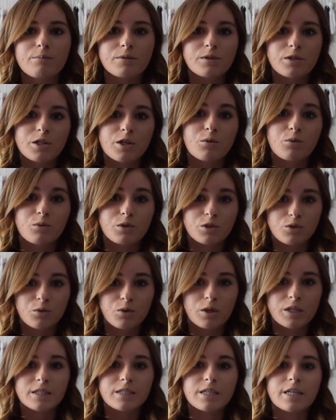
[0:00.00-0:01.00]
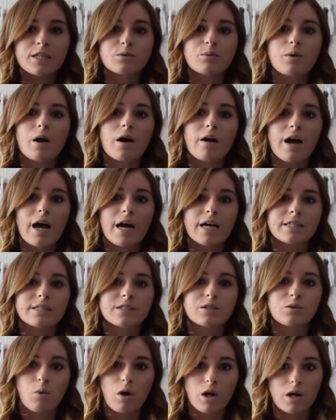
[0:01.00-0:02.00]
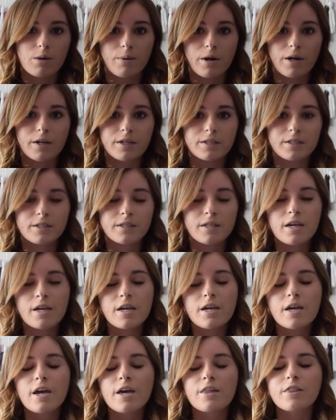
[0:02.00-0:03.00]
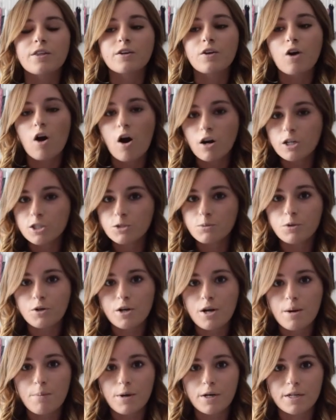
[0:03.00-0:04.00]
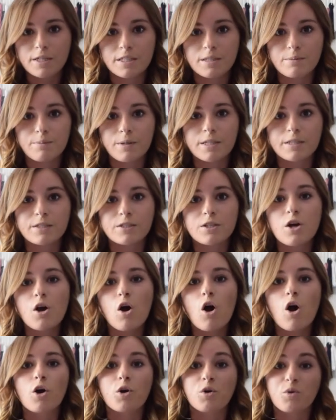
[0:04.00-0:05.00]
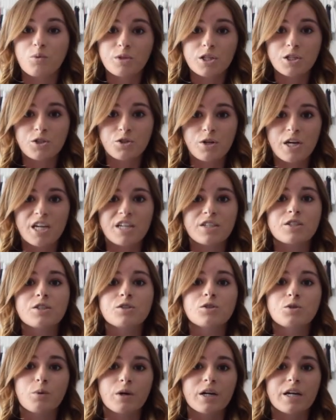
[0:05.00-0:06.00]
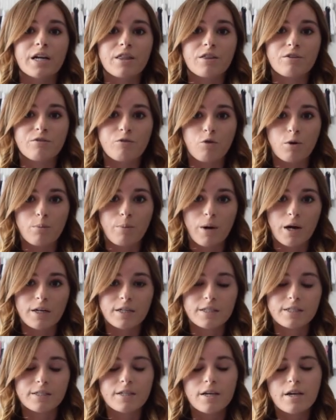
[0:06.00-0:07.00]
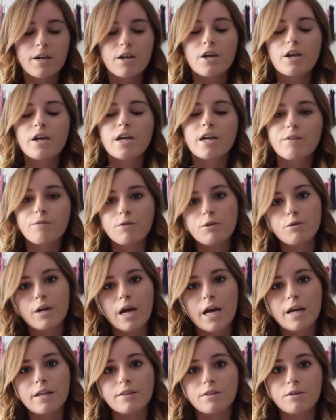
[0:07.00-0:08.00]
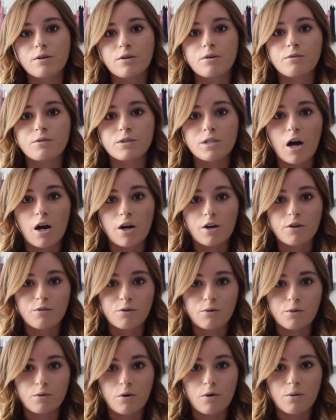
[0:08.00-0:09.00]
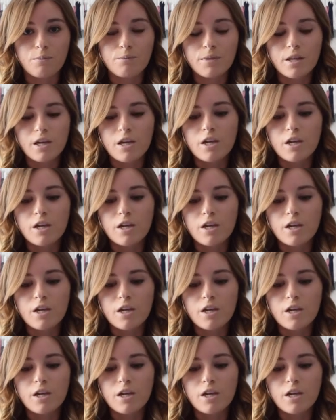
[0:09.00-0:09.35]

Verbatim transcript: the resorts as well as the water parks. The college program participants are only trained to work in the four parks. If you get the photographer role,